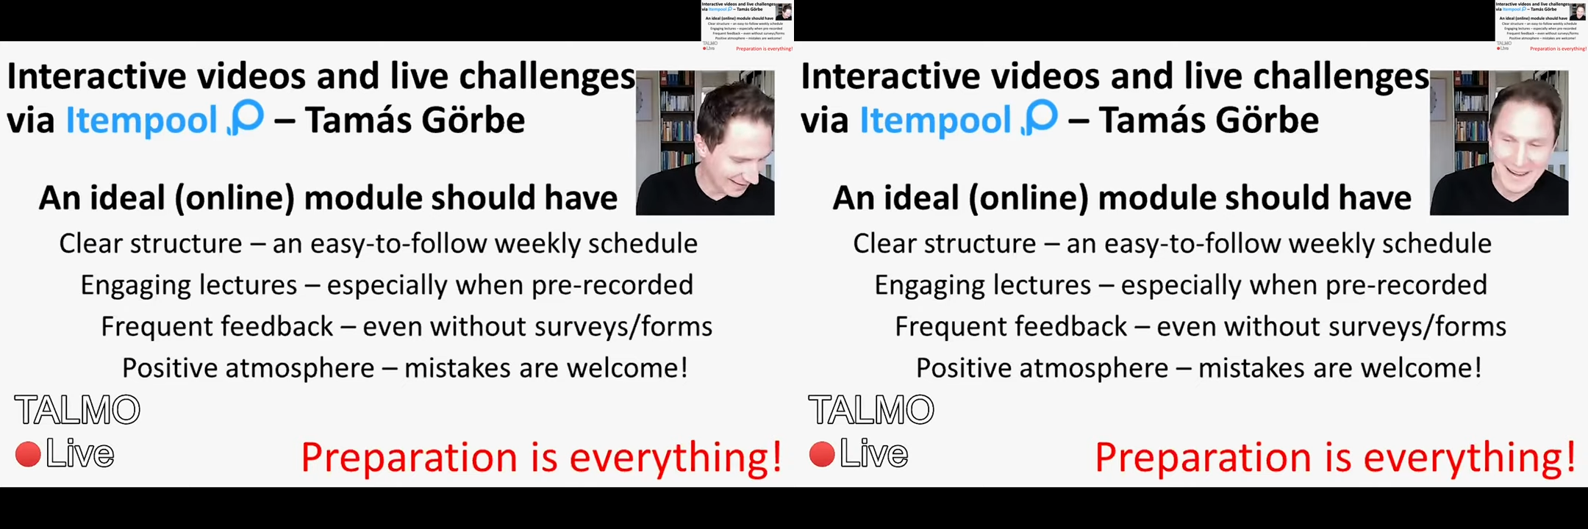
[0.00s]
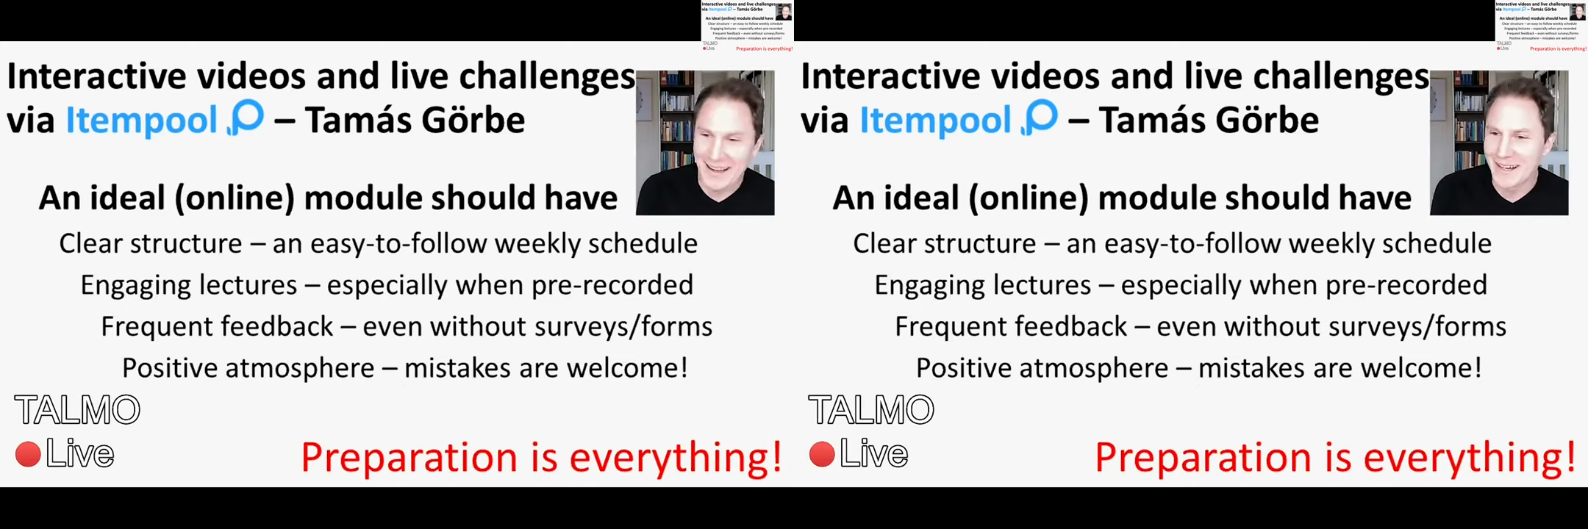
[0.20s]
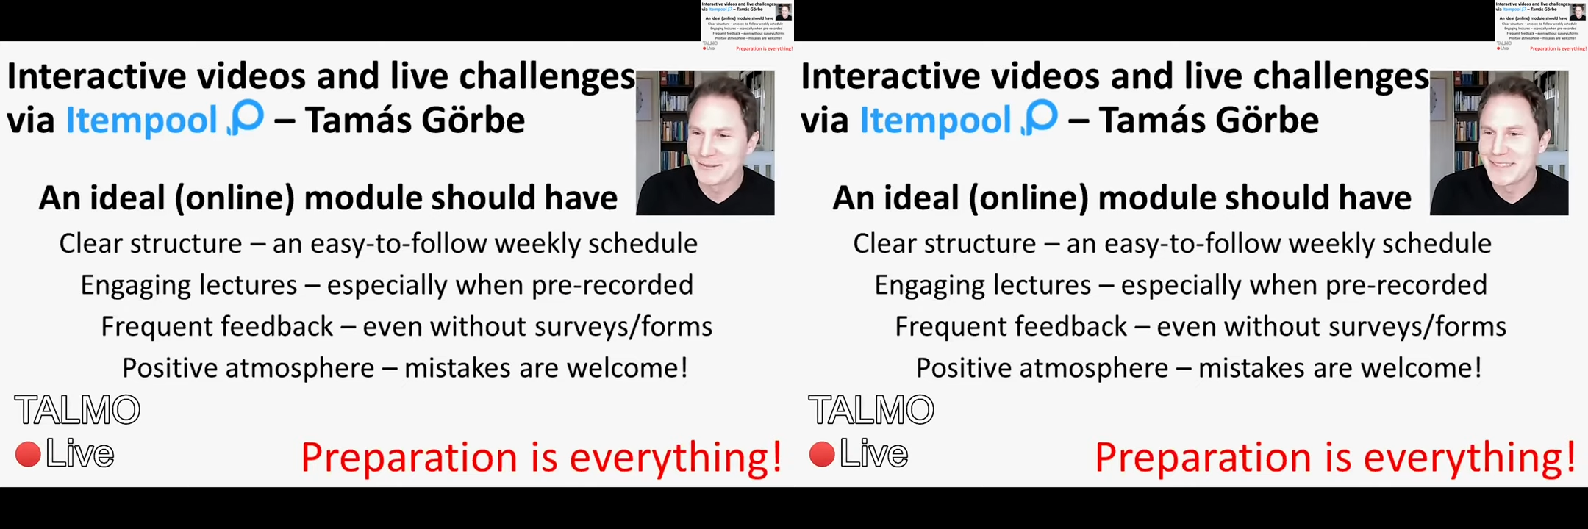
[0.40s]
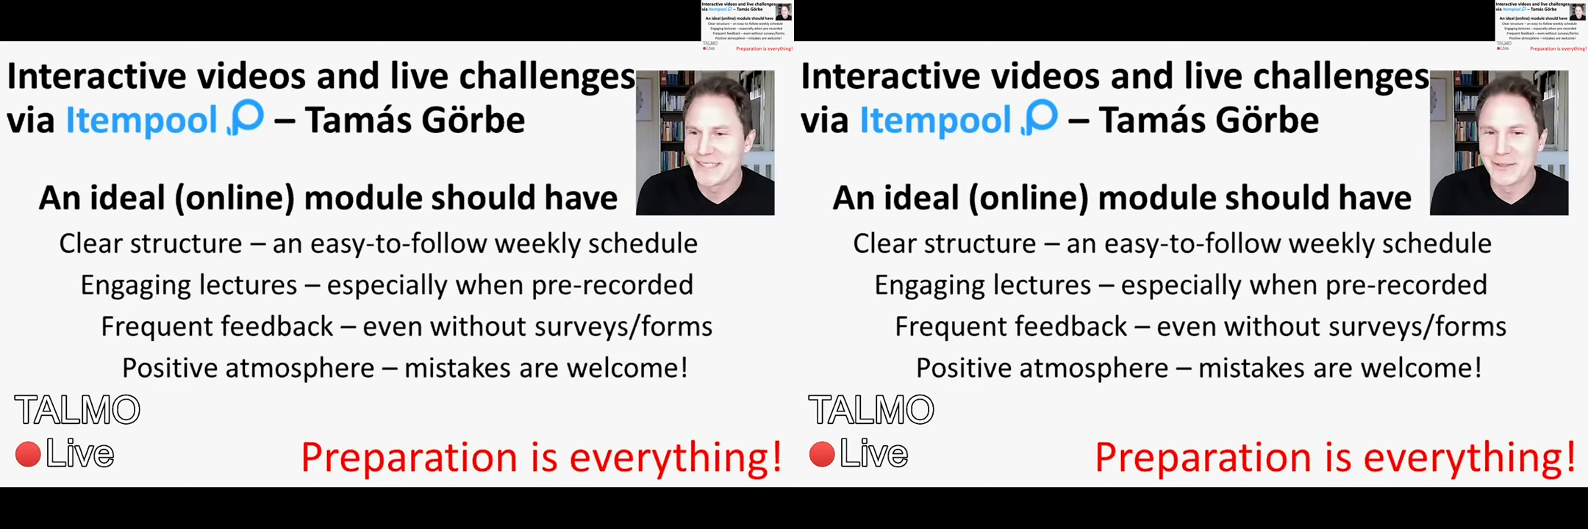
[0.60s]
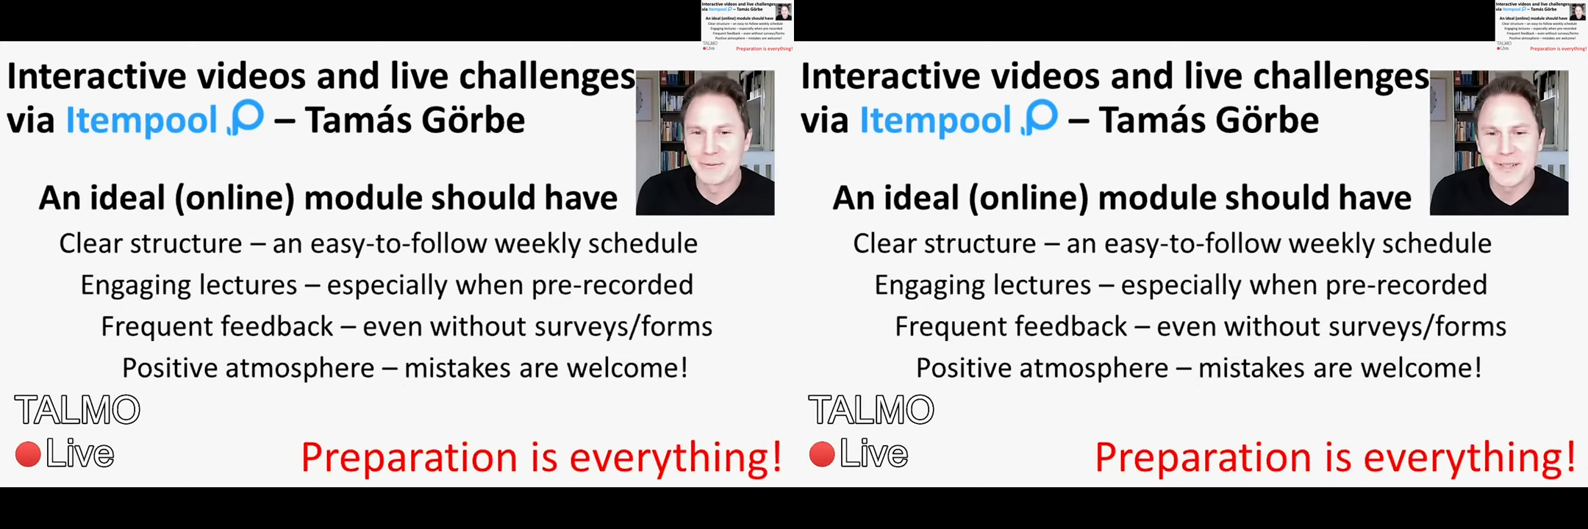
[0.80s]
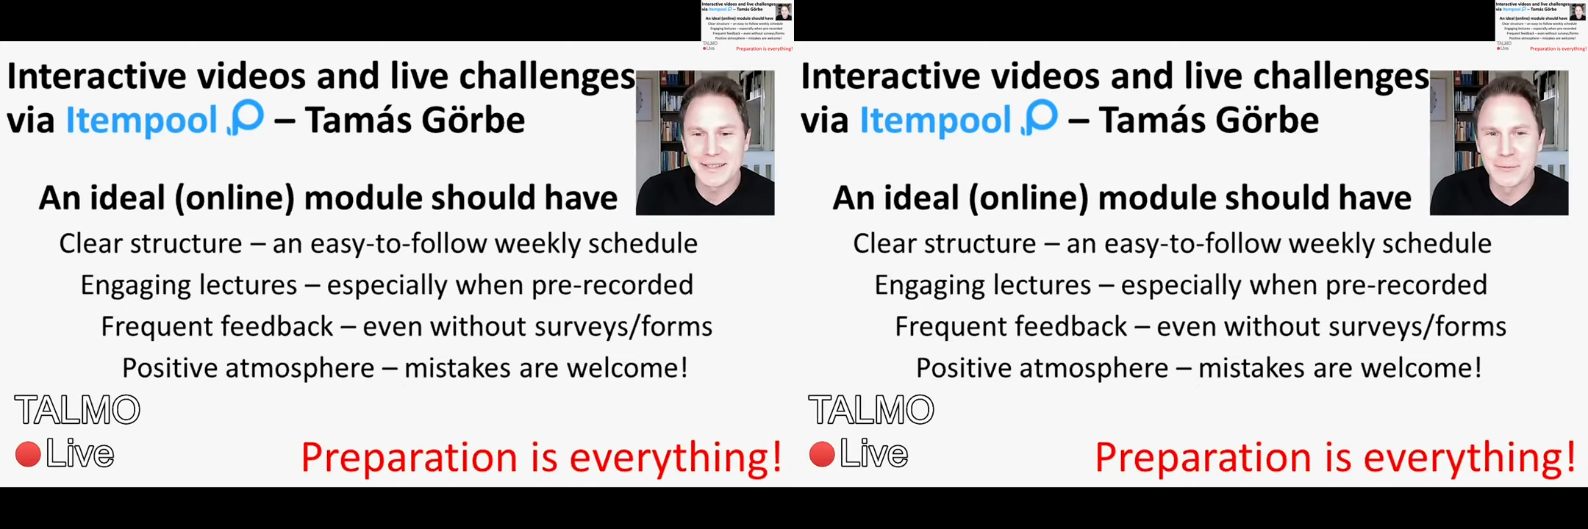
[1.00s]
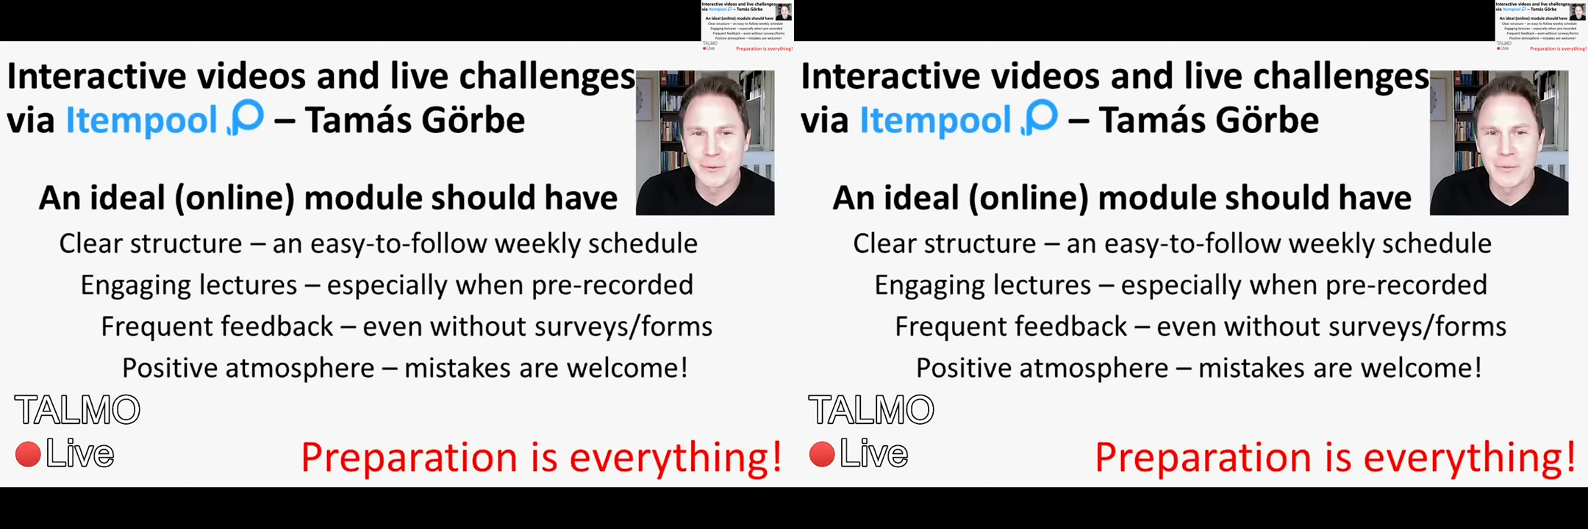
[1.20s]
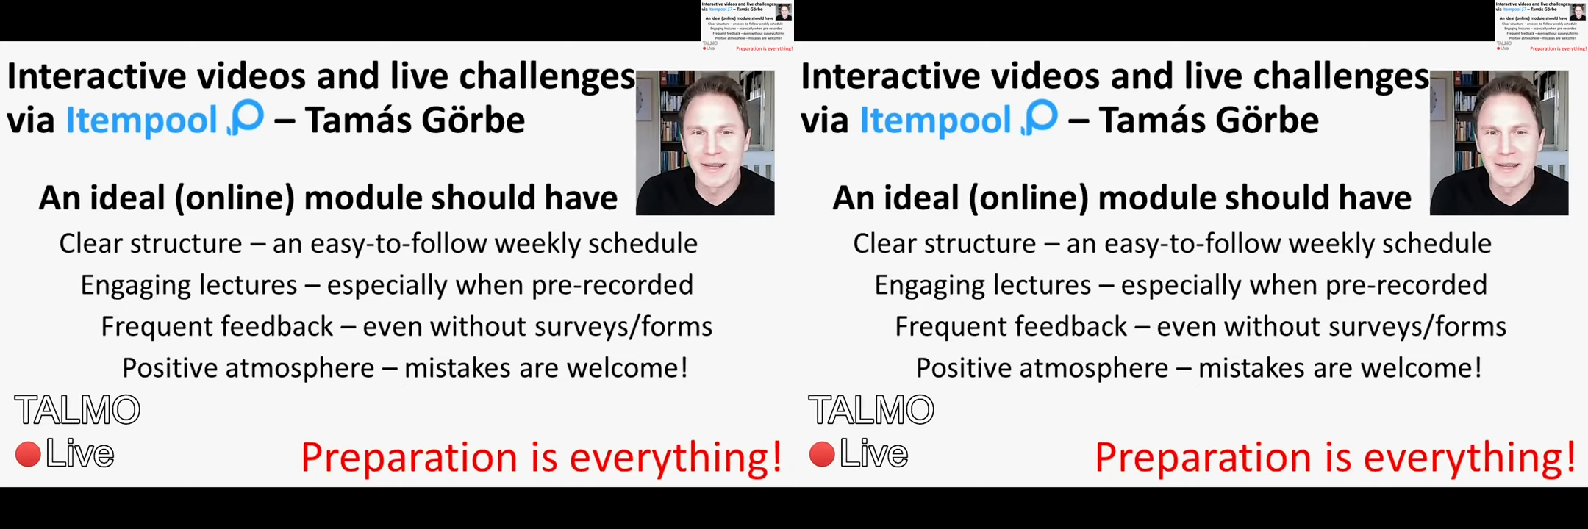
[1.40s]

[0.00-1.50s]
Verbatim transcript: Uh, so that's it for